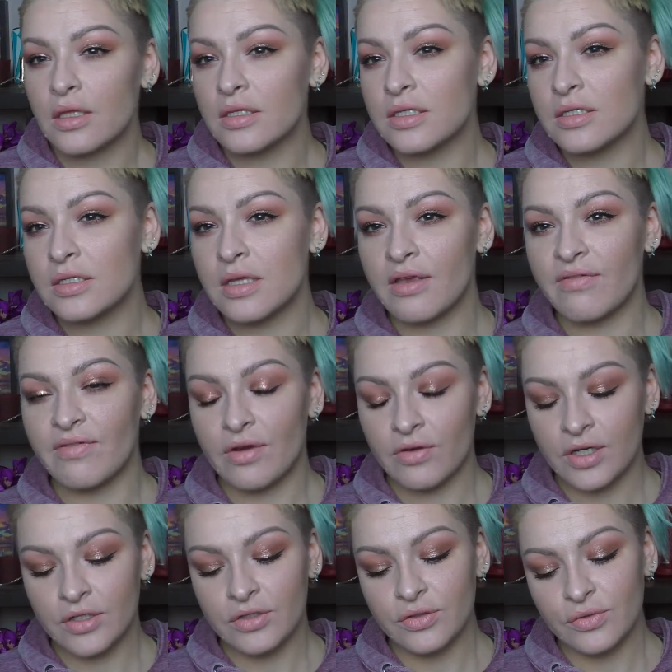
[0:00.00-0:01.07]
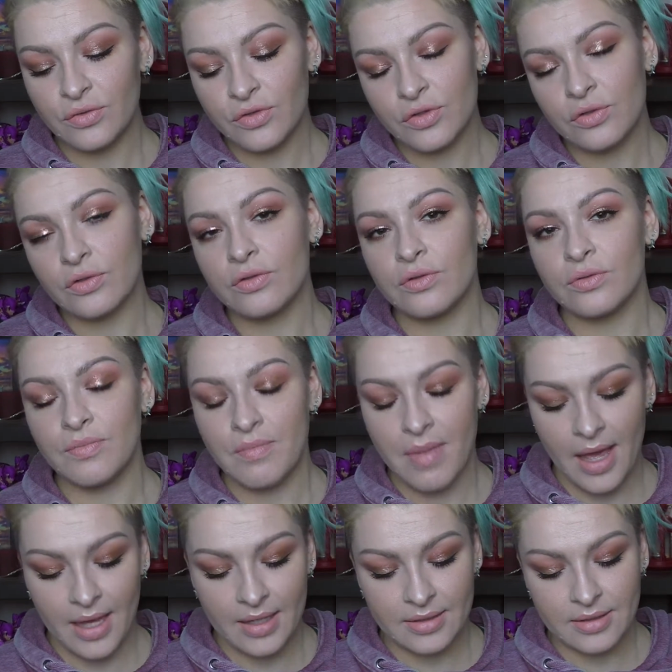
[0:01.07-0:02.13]
This is a very neutral
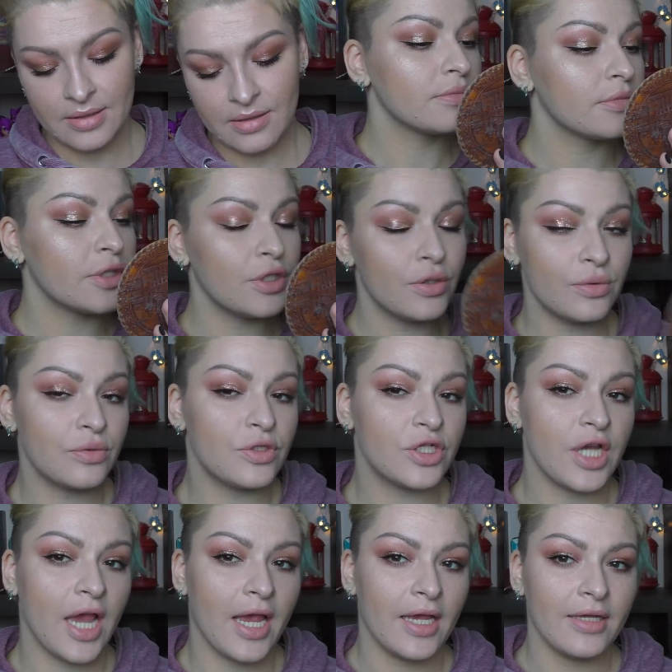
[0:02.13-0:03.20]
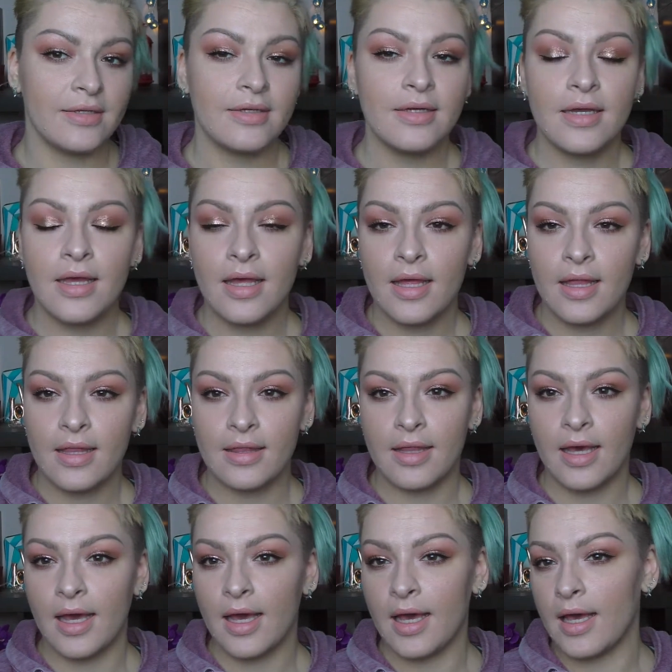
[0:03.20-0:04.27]
matte nude shade
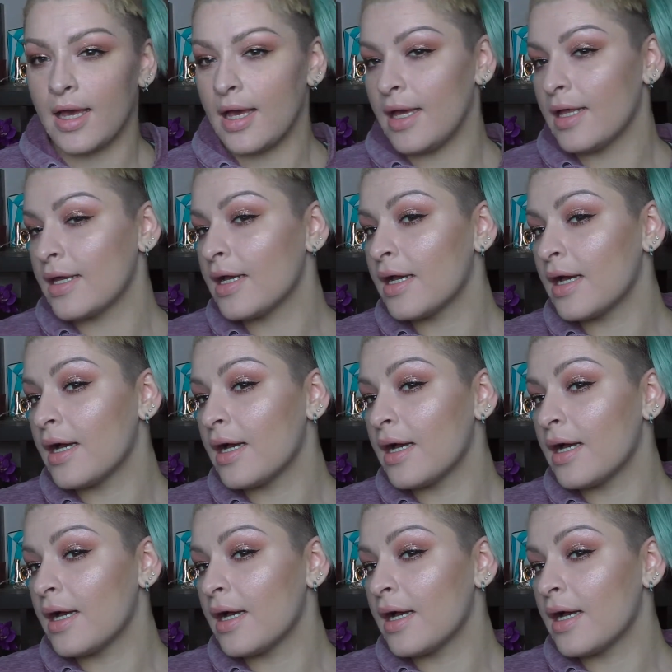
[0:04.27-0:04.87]
that